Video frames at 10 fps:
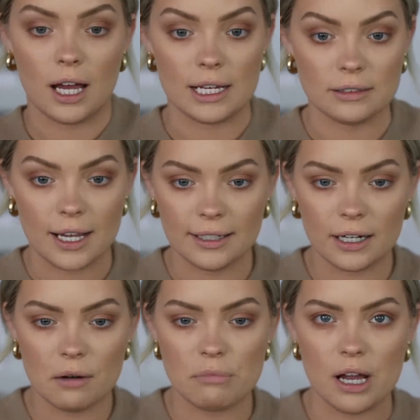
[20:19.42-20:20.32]

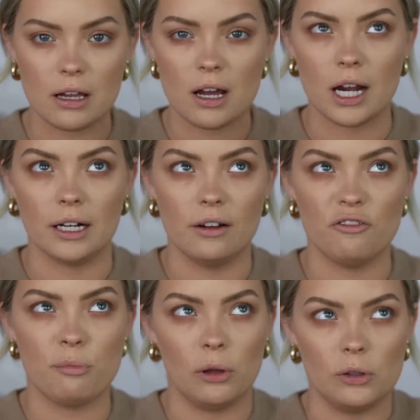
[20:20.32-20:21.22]
eyeliner, but kind
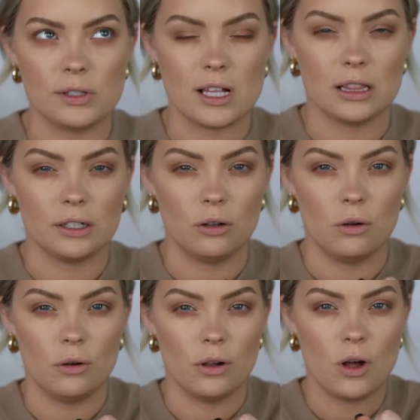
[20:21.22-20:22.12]
of pulls a
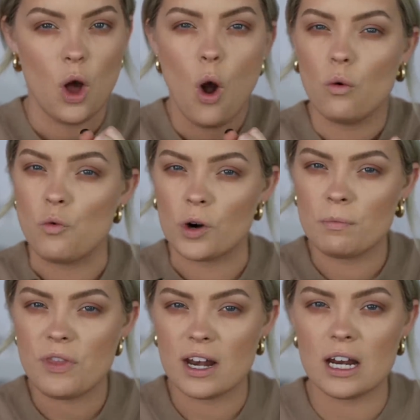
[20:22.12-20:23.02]
little
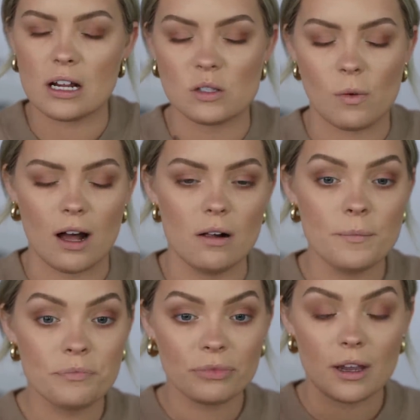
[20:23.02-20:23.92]
warmth in it as
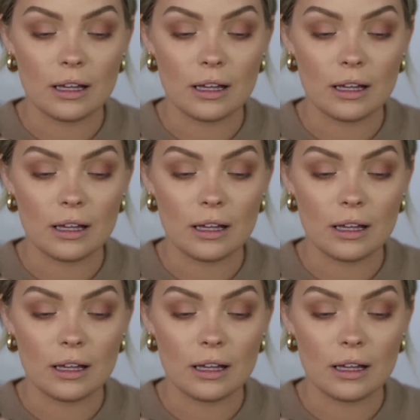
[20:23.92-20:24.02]
well.